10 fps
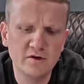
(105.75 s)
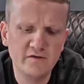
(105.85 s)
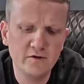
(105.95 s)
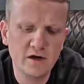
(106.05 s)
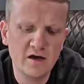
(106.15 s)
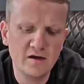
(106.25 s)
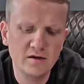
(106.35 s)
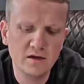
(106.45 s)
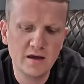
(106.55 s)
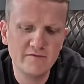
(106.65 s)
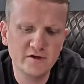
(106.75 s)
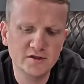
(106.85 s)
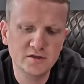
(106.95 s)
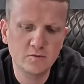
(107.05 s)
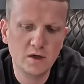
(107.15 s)
if you're at
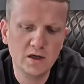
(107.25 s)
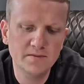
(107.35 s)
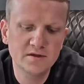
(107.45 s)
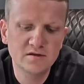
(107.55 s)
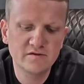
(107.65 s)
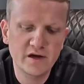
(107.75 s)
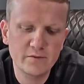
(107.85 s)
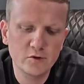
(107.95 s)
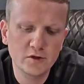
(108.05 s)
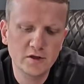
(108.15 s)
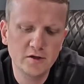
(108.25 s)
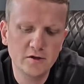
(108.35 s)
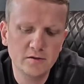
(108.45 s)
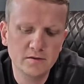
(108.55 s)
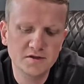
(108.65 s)
Hamvention, walk up to the Vibro
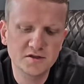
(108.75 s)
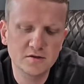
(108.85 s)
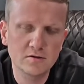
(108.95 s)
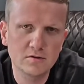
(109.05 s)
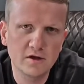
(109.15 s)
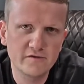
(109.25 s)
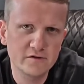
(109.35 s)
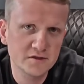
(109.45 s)
keyer, the single lever.